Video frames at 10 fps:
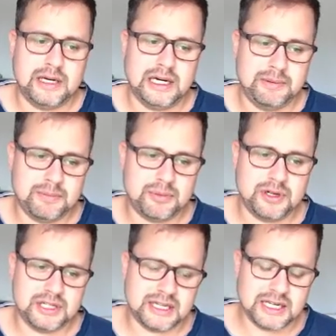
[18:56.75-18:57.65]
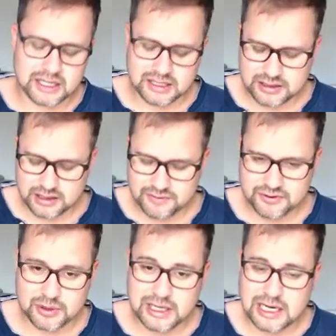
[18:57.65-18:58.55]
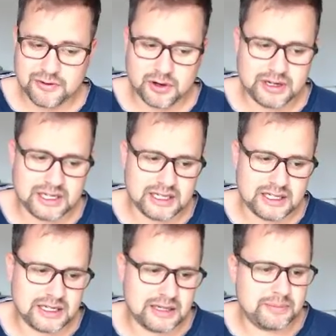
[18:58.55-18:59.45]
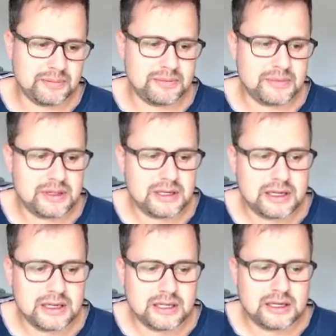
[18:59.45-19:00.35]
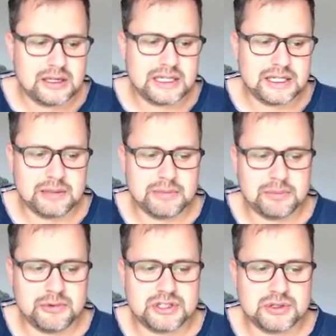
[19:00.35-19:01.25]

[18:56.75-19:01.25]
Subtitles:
importing data even though I have already data in memory. So I